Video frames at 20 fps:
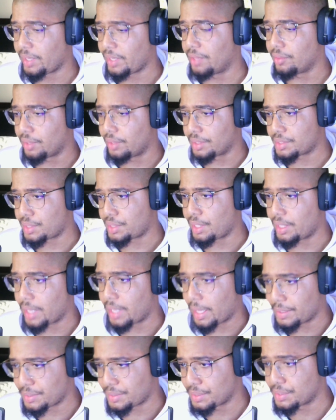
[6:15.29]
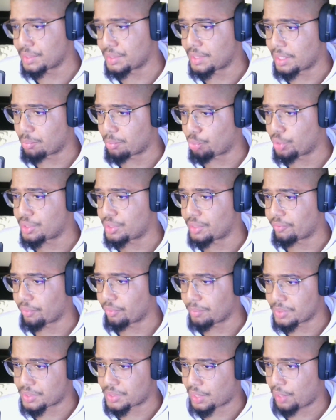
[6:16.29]
and thus the analysis is then printed
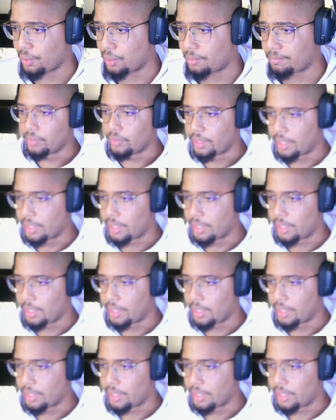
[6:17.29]
from the scale.